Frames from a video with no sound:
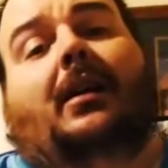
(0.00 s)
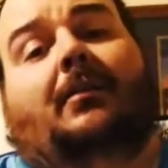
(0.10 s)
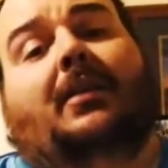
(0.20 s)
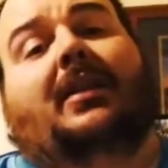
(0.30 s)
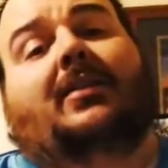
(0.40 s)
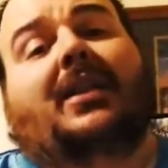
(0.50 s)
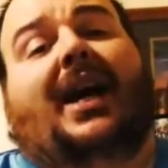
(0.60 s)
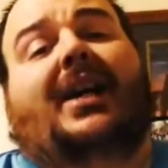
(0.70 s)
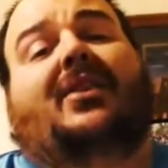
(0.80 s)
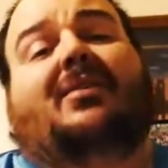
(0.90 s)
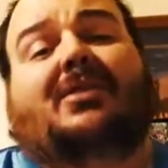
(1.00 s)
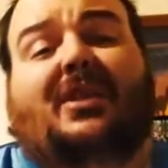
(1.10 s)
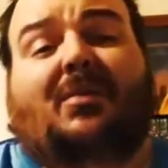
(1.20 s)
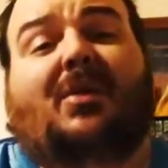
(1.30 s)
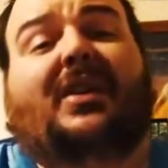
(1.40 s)
I'm a little tired. I'm
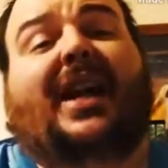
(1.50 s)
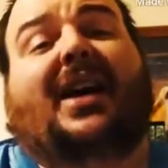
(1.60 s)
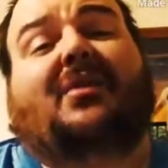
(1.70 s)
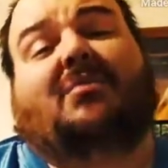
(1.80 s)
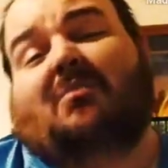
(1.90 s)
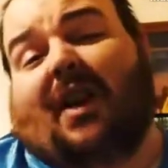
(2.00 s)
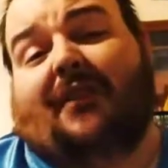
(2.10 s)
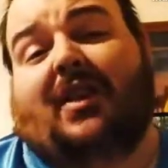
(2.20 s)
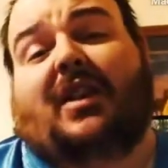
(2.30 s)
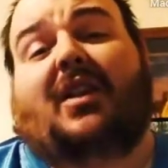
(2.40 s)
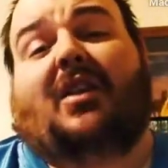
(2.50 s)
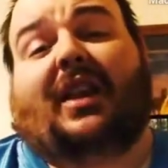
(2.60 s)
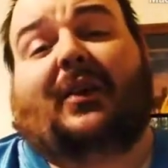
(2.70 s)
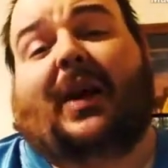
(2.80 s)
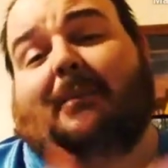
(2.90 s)
still worn down. Not feeling all
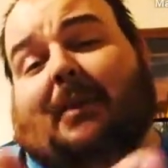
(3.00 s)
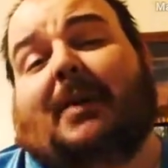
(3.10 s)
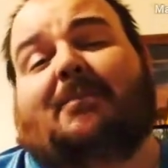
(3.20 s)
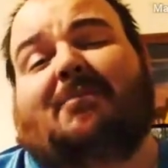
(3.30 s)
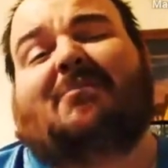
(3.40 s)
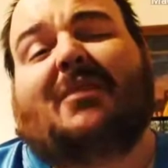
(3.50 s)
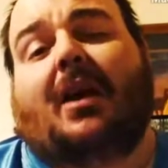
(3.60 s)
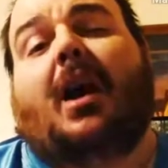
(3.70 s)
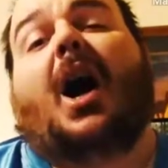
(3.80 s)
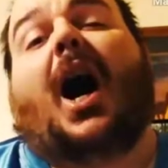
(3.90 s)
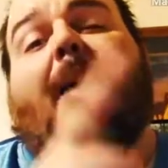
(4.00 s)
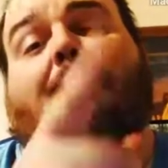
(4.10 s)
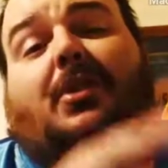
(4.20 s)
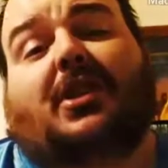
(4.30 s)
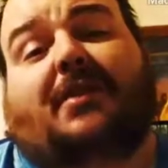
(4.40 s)
that great, but I'm
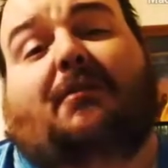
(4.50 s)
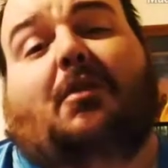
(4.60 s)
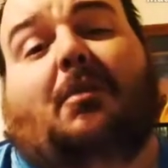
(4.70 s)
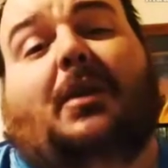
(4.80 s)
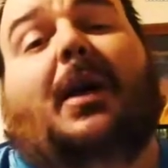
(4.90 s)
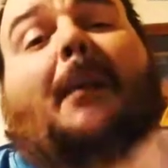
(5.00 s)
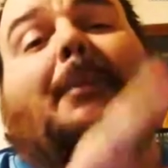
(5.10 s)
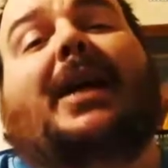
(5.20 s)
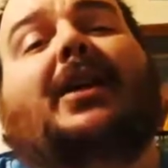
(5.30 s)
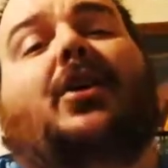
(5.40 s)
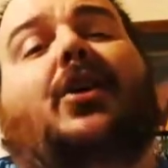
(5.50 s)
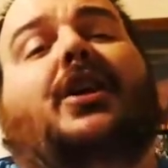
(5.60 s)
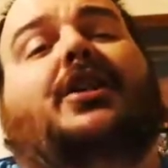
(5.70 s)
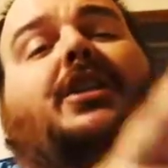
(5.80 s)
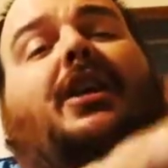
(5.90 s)
pushing forward. Be
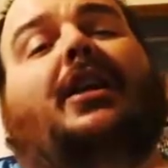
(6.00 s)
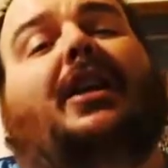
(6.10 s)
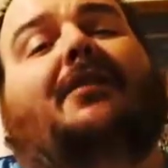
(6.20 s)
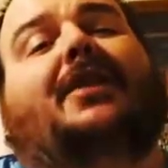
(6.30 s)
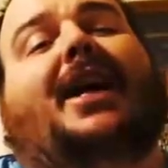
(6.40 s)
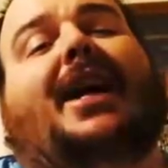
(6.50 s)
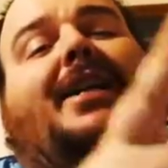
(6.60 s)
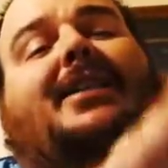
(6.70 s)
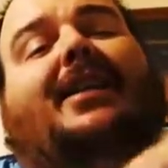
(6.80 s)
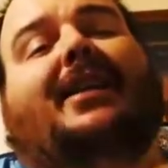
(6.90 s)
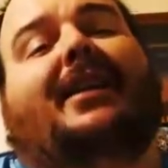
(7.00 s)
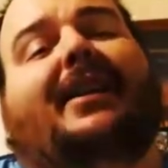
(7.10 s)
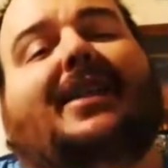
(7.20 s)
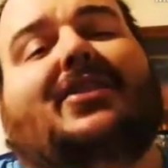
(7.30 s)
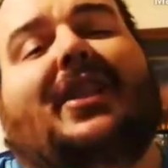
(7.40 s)
encouraged. Love you guys.
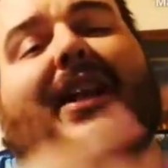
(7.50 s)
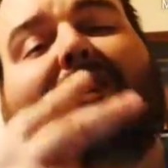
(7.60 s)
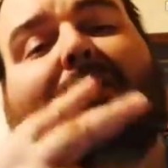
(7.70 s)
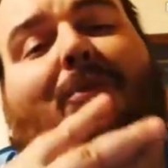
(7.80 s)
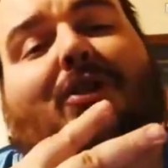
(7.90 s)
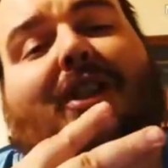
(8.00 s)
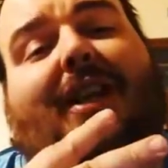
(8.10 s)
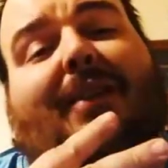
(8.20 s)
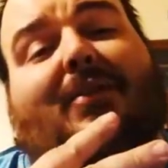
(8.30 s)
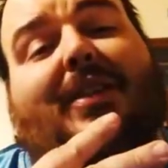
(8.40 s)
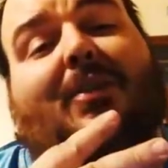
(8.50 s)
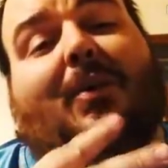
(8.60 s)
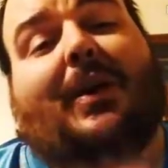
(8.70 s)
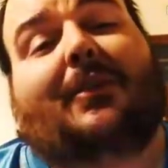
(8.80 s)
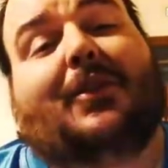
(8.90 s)
Catch you later. Appreciate every single
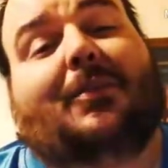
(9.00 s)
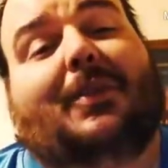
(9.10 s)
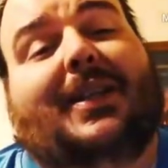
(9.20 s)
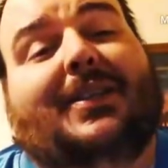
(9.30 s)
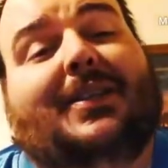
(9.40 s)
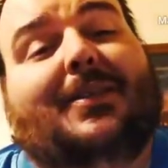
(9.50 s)
one of you. Peace.